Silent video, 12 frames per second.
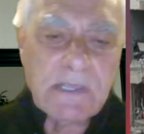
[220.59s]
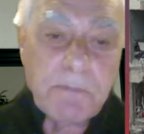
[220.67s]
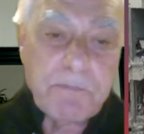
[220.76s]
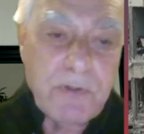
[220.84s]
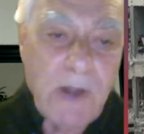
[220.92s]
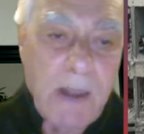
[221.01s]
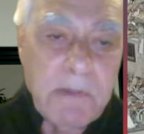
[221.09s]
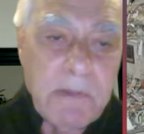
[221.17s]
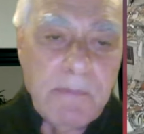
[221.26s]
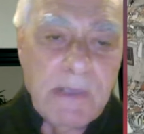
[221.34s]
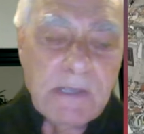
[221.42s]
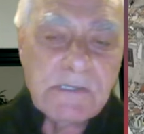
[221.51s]
The
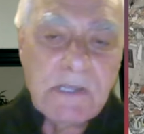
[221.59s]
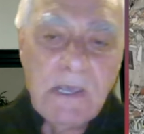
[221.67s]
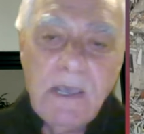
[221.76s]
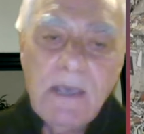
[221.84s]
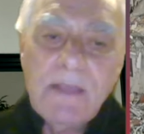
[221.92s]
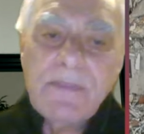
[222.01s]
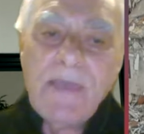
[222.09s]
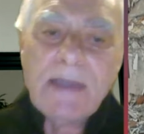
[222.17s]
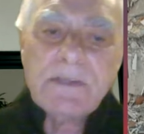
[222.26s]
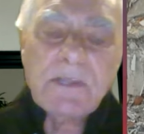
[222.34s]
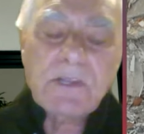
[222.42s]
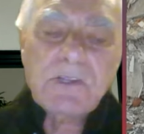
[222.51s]
problem is
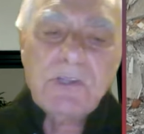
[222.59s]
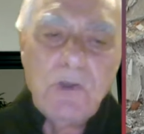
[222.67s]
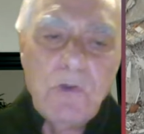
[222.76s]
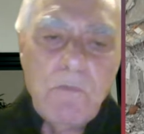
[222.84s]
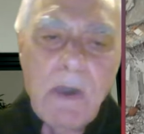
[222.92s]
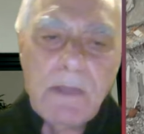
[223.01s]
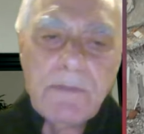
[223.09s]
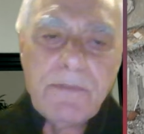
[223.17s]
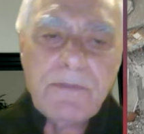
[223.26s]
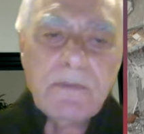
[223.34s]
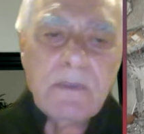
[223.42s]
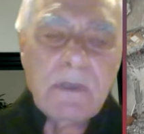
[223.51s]
that the two
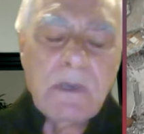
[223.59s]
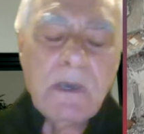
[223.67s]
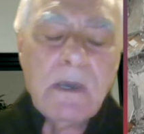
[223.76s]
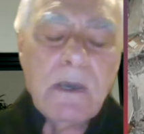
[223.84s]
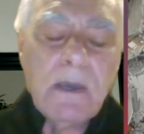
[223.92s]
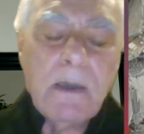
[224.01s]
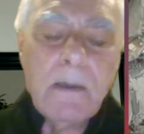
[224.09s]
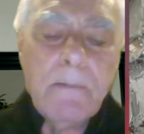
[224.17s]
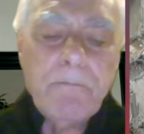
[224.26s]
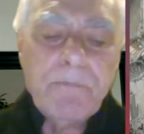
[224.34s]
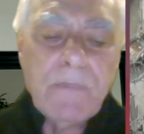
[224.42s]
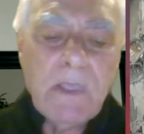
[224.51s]
month
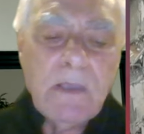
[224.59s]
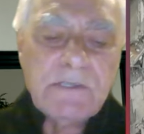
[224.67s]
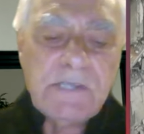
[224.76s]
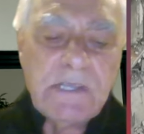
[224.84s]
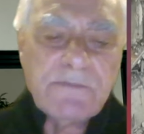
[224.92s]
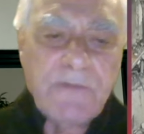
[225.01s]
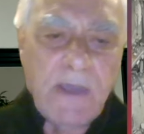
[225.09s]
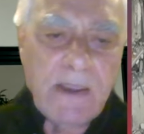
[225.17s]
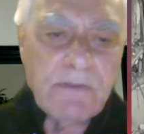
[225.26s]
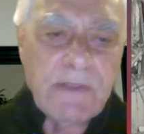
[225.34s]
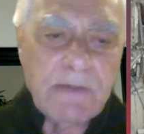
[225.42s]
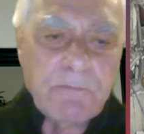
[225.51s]
um,
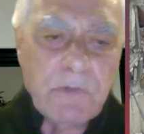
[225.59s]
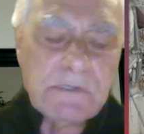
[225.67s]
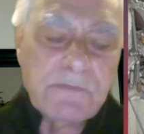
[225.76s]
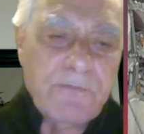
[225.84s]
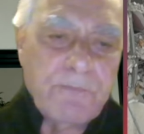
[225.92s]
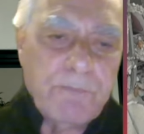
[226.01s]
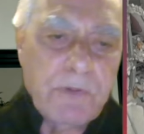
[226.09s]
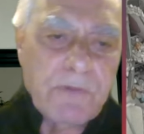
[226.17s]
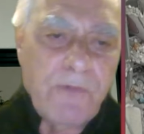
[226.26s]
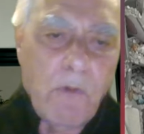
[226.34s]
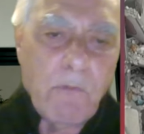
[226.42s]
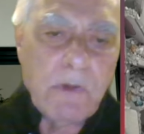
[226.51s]
ceasefire that was put
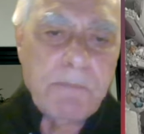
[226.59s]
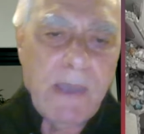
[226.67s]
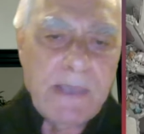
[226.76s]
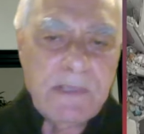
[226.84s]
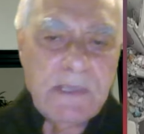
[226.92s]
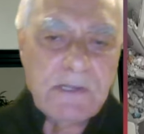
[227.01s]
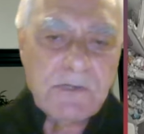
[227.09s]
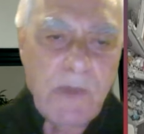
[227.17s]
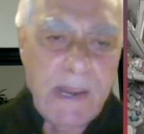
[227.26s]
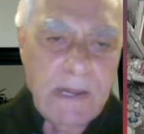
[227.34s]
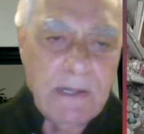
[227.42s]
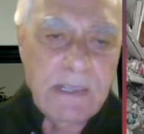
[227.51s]
forward by the
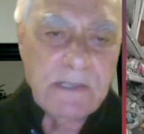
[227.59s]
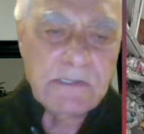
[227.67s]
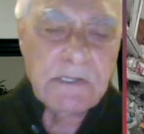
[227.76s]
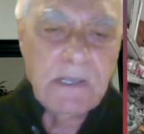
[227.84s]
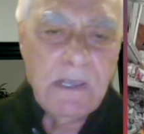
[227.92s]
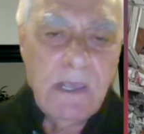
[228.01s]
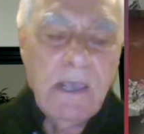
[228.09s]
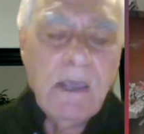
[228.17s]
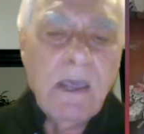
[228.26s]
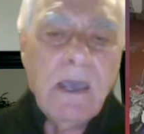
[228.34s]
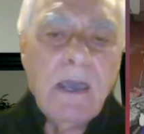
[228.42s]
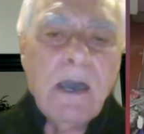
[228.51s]
Israelis
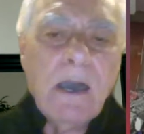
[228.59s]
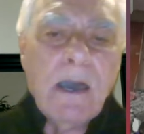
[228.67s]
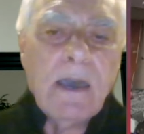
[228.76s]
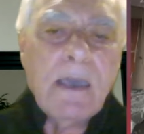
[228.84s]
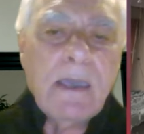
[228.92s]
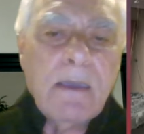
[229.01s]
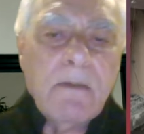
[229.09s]
uh,